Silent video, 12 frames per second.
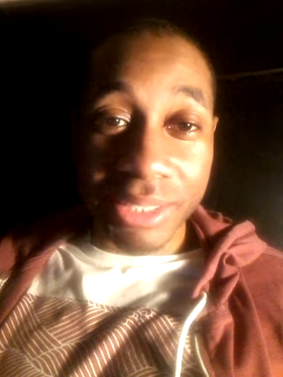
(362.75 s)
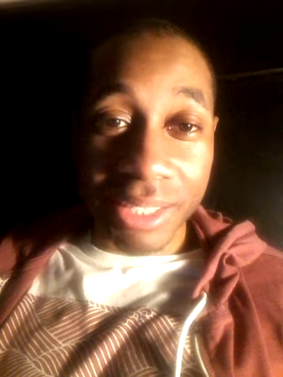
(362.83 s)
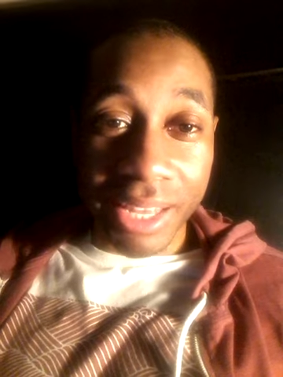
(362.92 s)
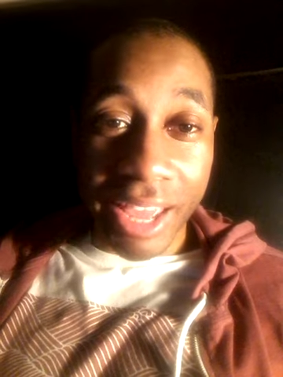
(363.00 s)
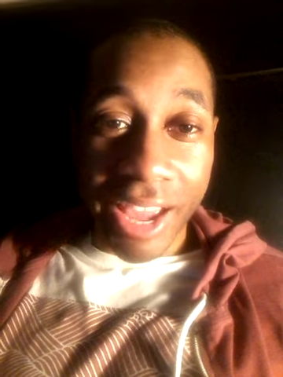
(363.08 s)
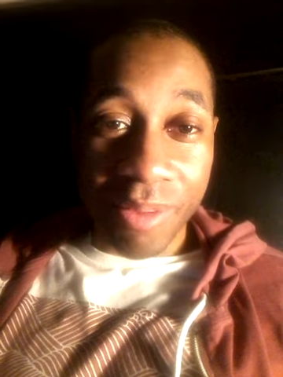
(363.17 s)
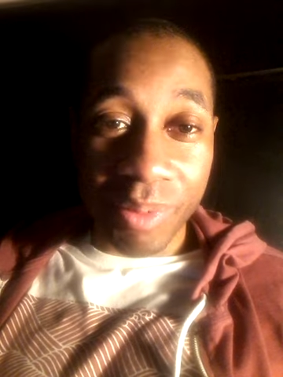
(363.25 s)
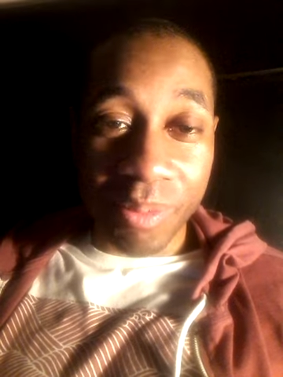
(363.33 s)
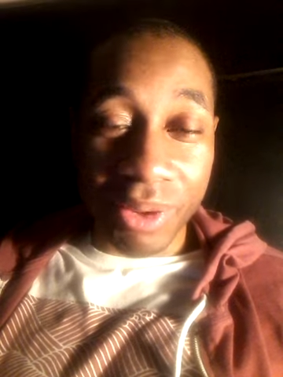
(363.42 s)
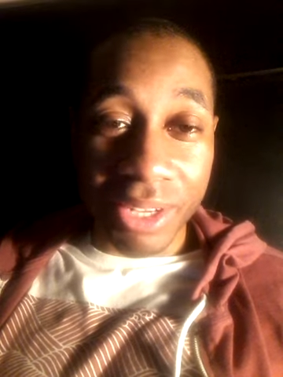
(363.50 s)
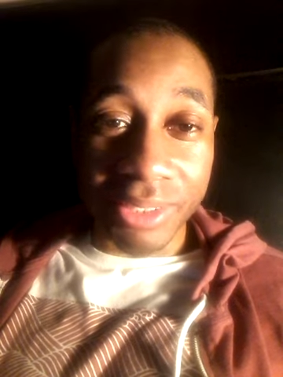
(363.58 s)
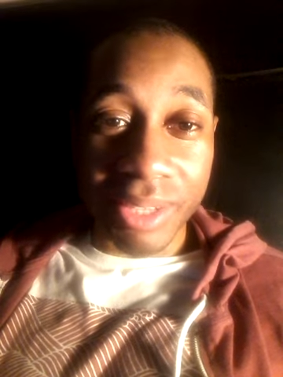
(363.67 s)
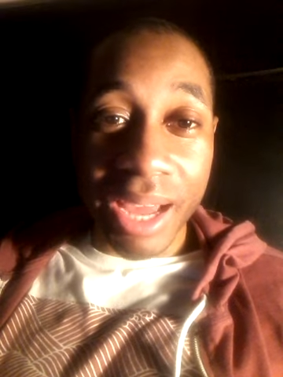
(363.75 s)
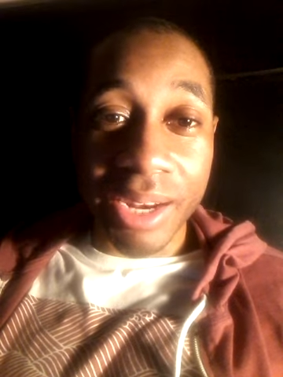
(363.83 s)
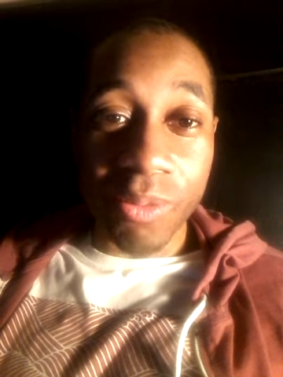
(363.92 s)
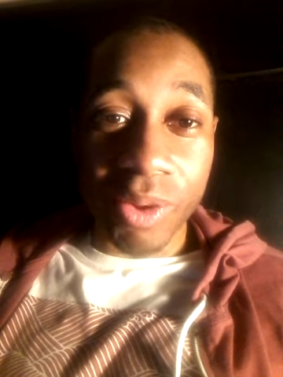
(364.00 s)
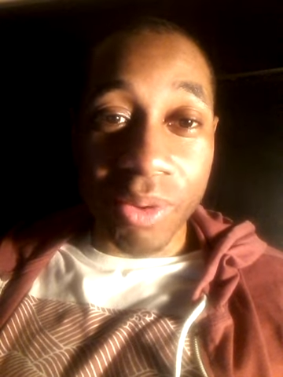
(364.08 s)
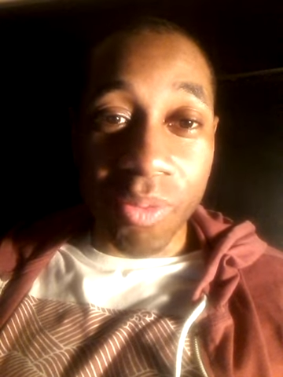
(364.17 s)
happened because I didn't want to
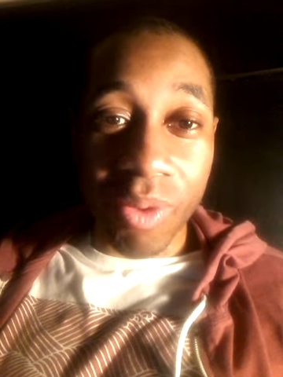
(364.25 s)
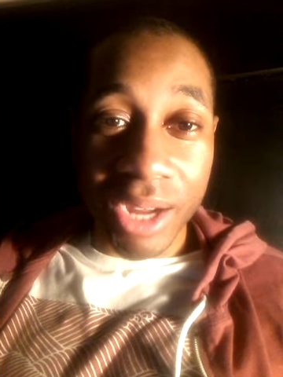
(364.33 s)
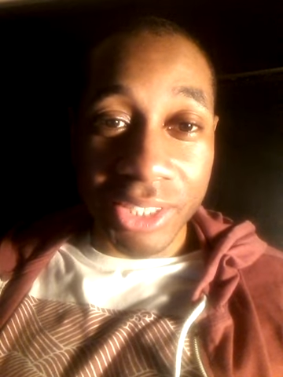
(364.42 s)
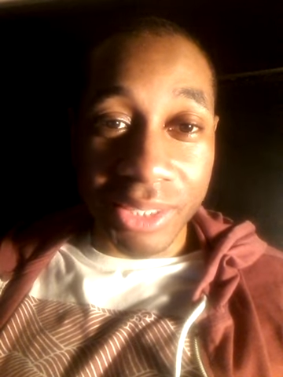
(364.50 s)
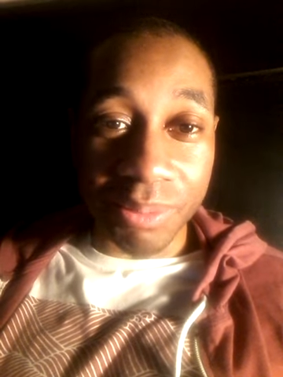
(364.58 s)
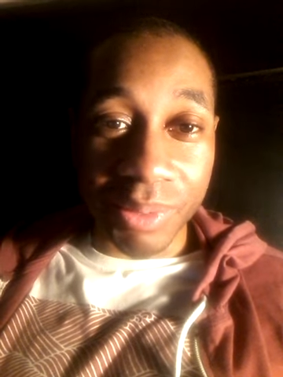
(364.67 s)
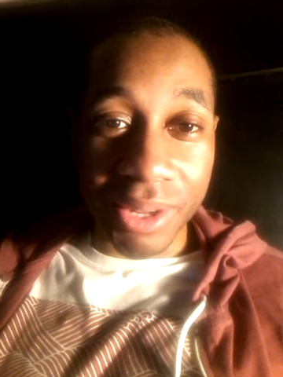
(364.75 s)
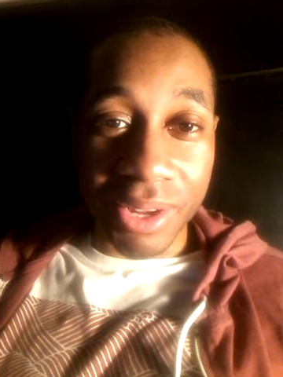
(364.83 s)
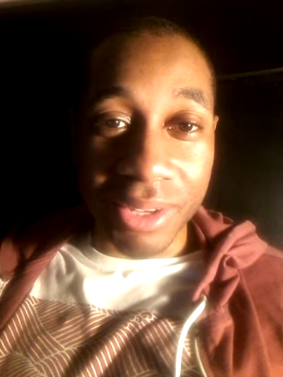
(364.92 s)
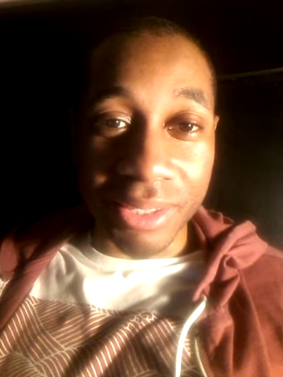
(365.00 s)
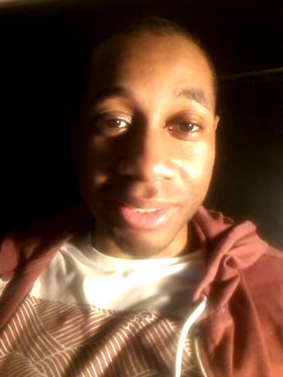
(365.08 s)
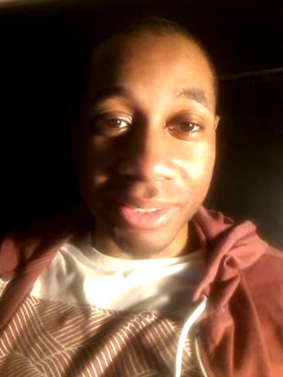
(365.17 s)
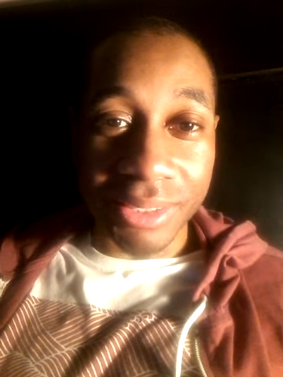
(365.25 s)
watch it because